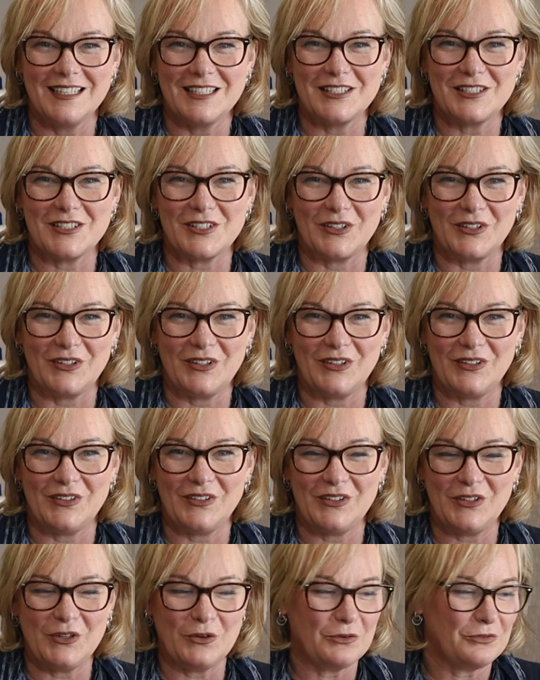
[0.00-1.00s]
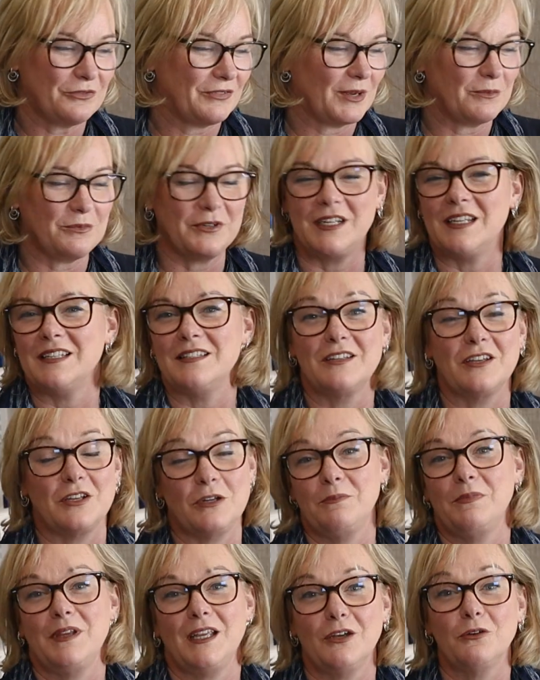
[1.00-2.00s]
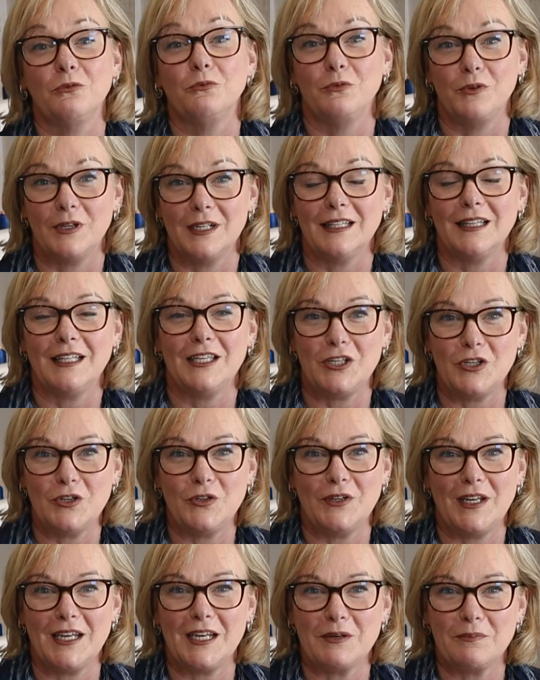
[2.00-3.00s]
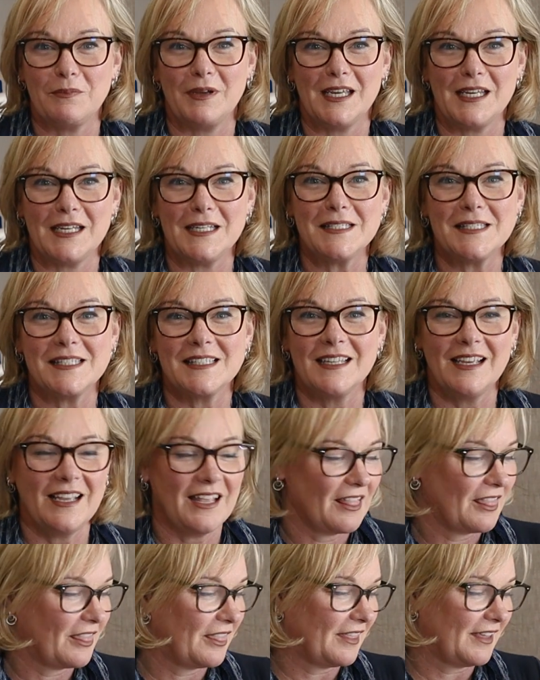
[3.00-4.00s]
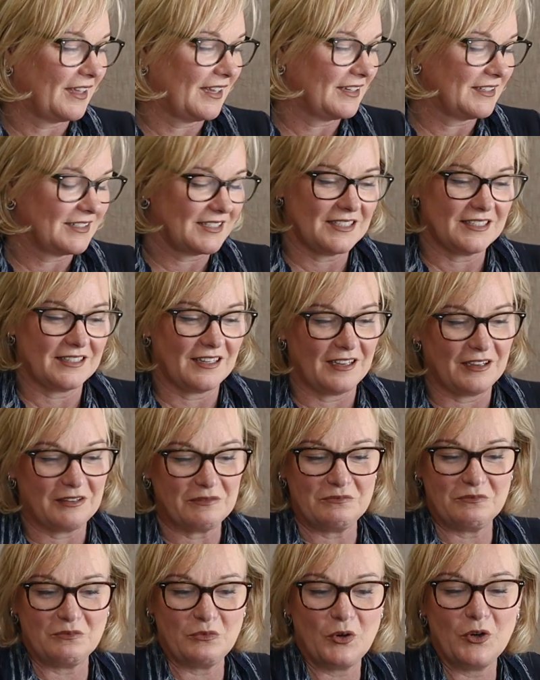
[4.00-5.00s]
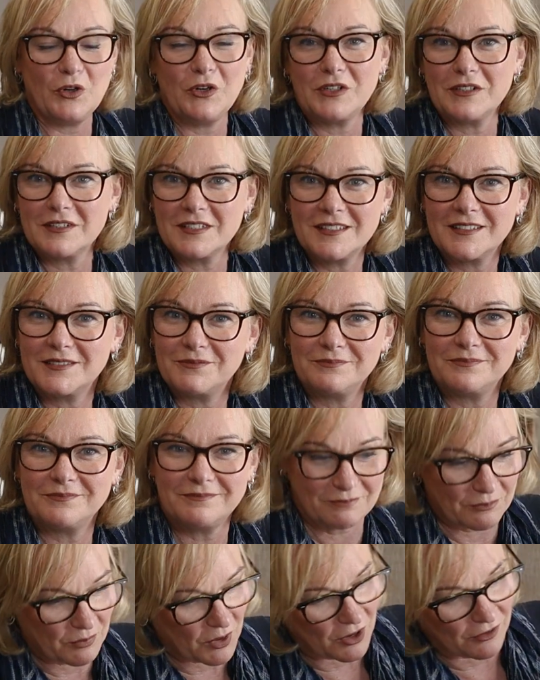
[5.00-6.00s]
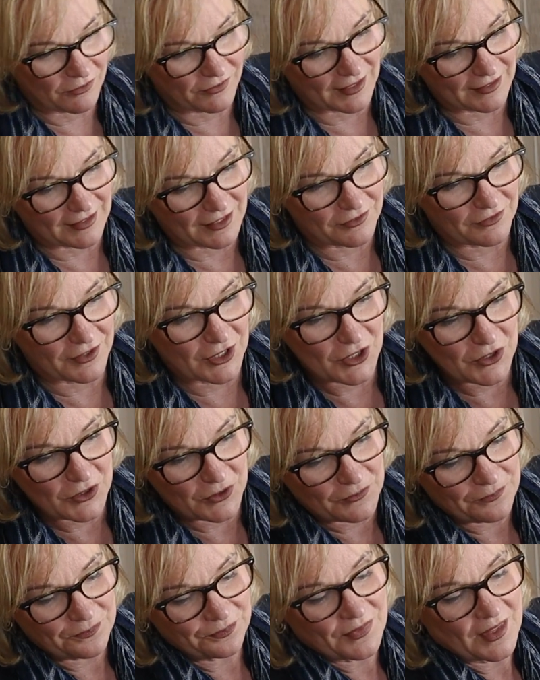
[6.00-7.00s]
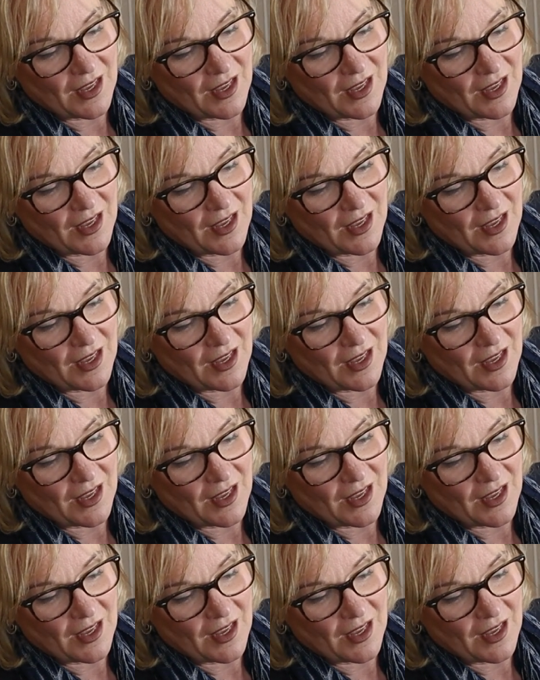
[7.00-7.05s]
So your fabric is going to be a really unique piece that works perfectly for you.